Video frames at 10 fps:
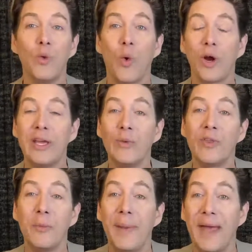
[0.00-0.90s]
working
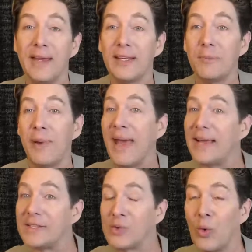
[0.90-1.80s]
with abandoned
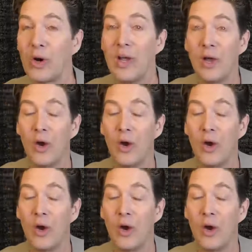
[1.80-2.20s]
pets or